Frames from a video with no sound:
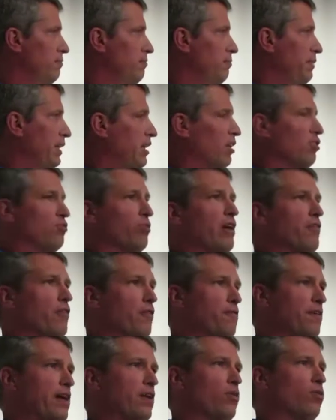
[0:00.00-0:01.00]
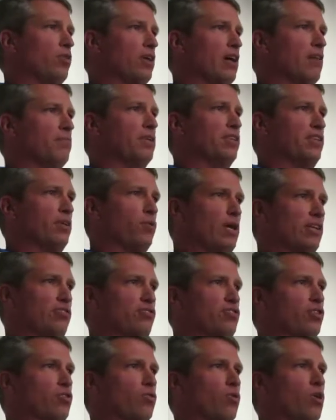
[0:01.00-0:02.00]
Because we have a federal government that wants
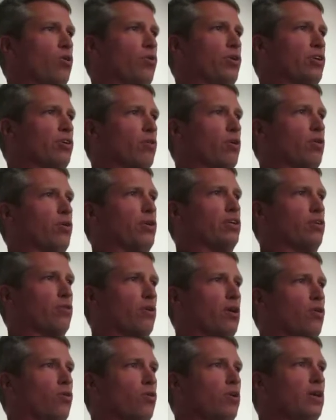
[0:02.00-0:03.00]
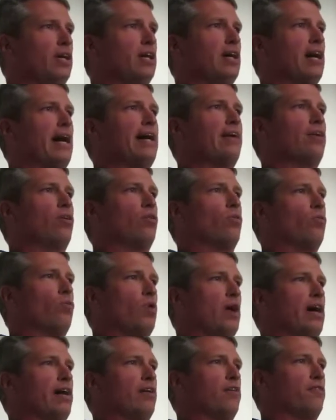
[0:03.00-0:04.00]
to grow and grow and grow. I don't
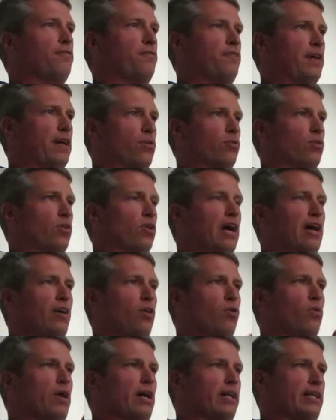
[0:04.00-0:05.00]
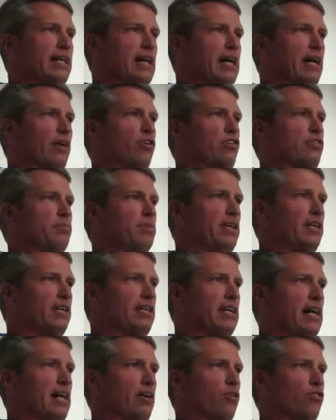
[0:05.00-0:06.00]
want congressmen and
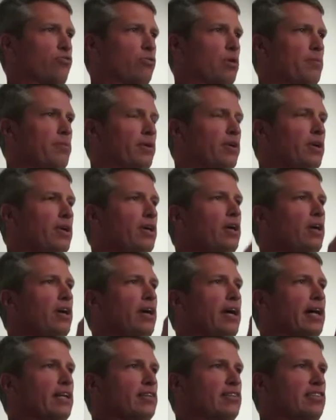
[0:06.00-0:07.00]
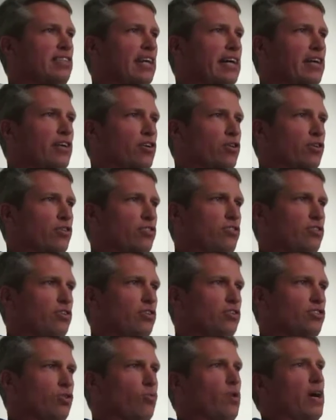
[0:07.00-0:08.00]
congresswomen and senators
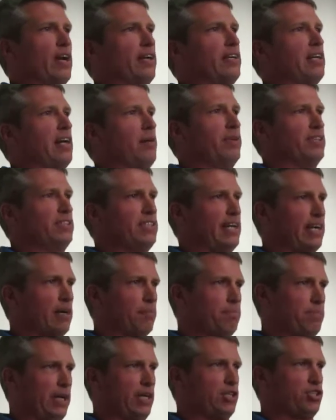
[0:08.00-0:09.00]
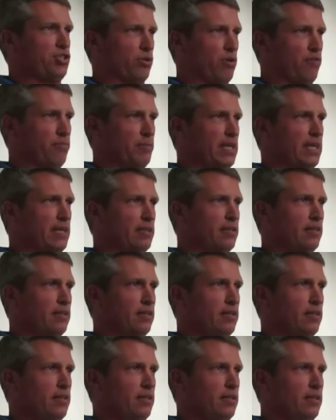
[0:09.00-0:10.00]
to want to come and take a picture of me
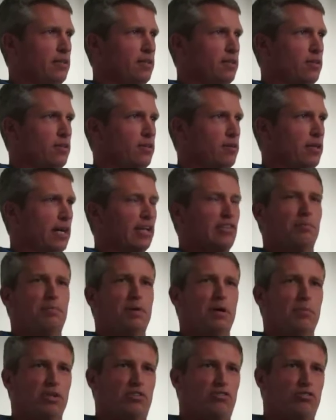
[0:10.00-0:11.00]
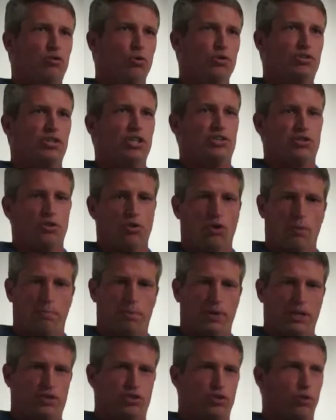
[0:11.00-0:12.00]
as a public school teacher or a
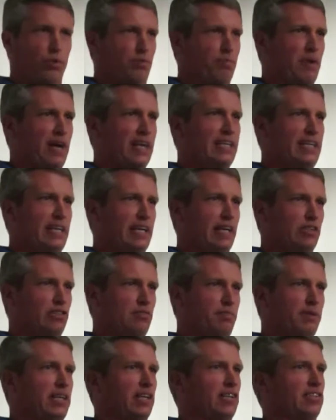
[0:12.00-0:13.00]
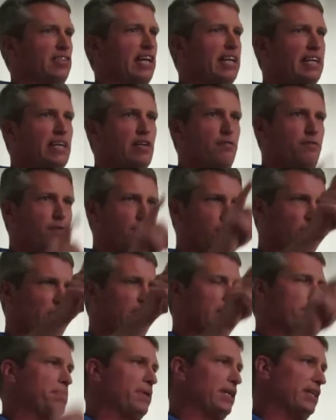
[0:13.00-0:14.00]
picture with my kids because they need it for their
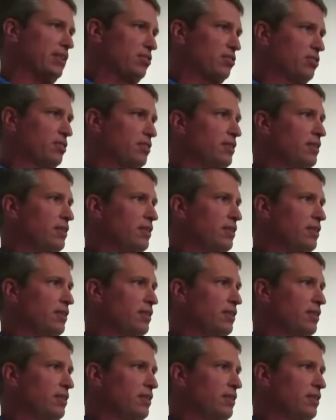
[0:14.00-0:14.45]
lit piece.